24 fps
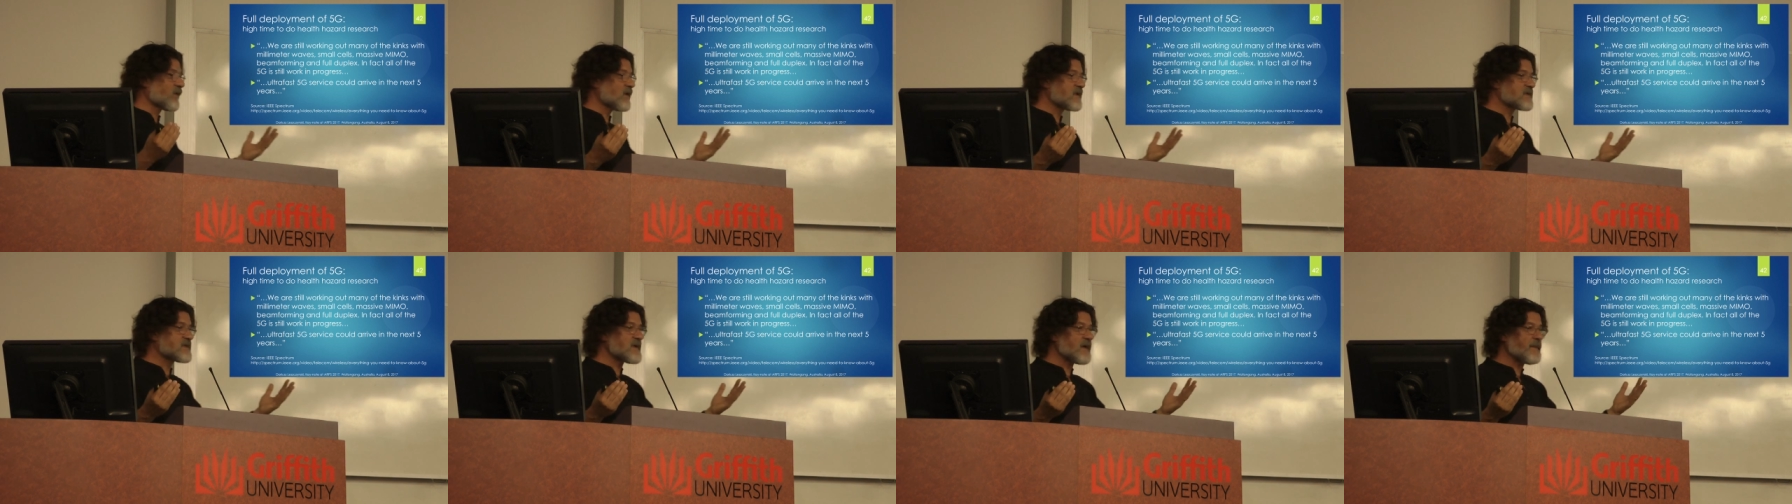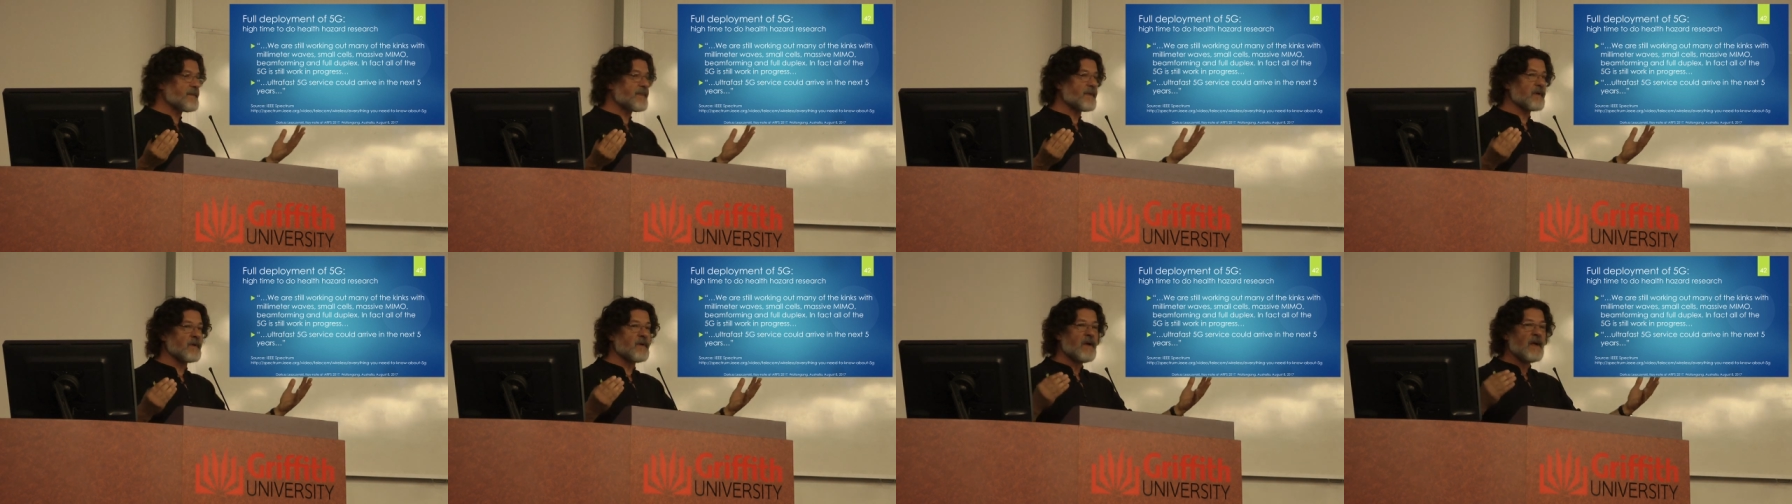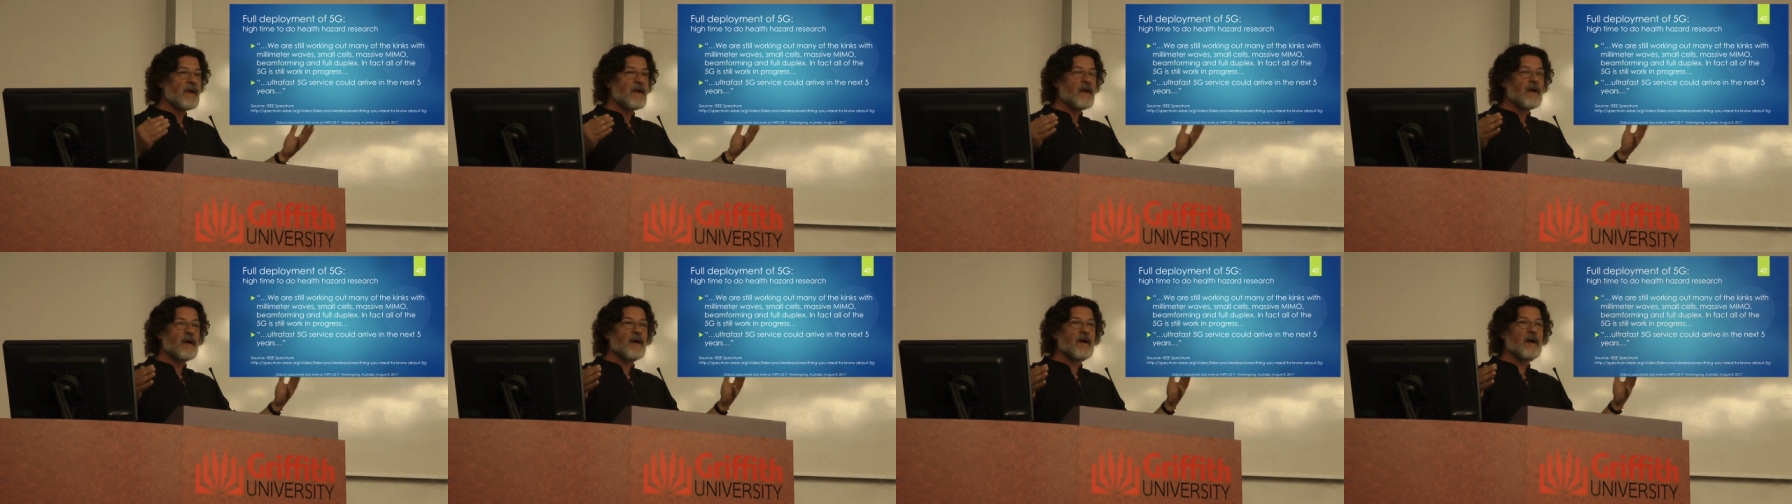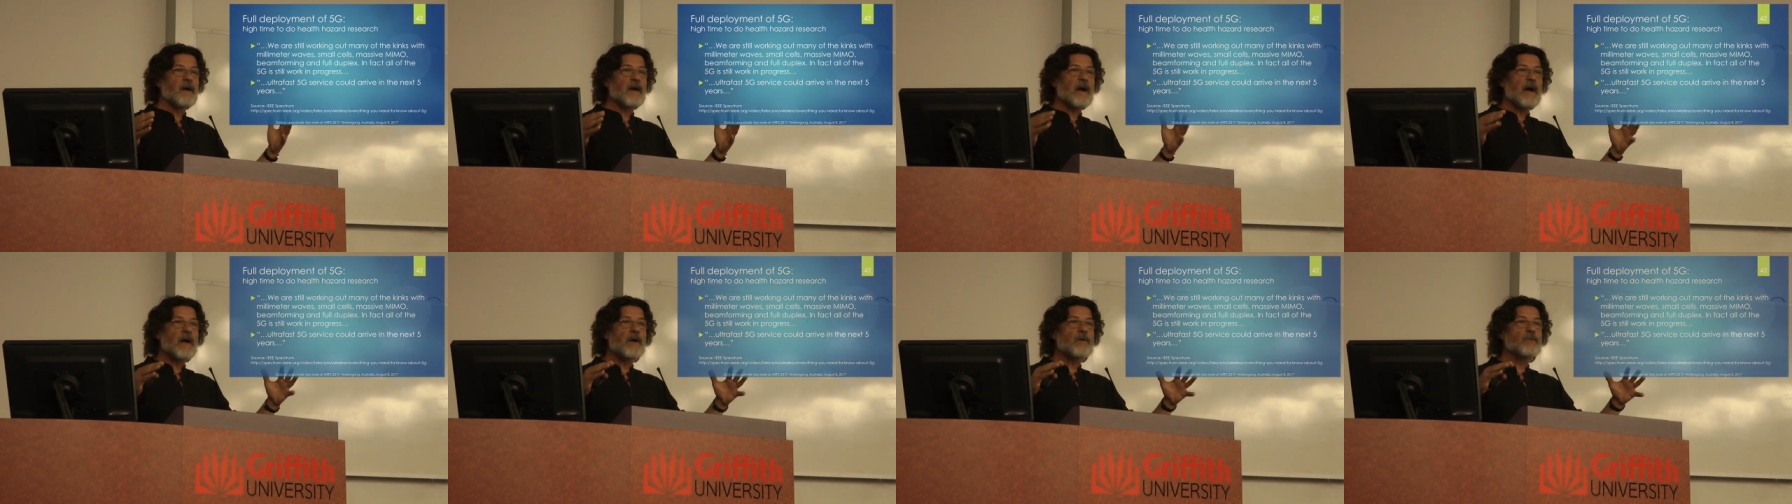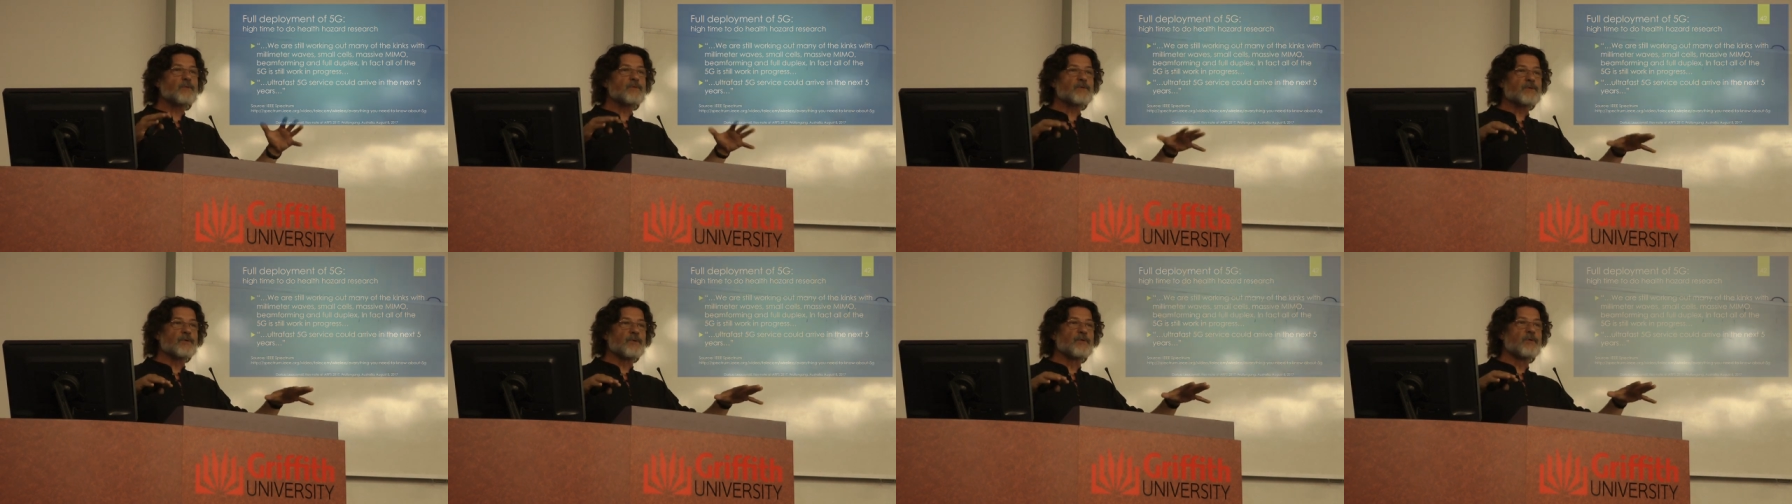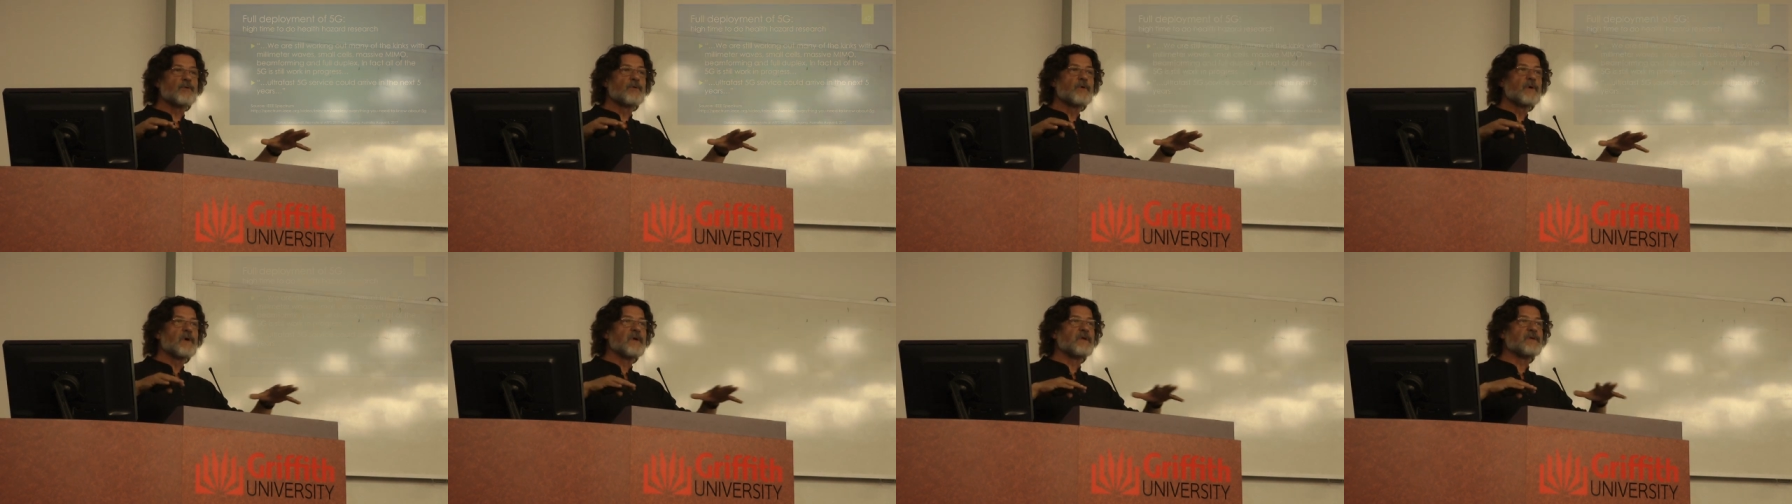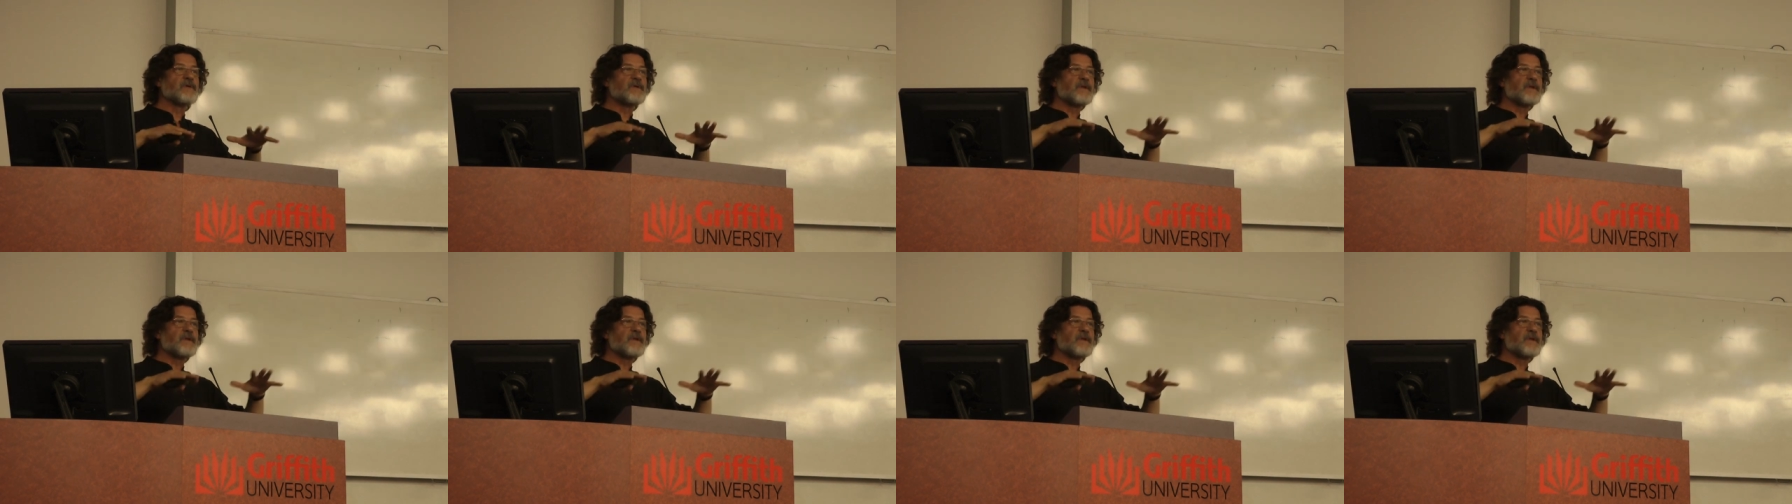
for example, how to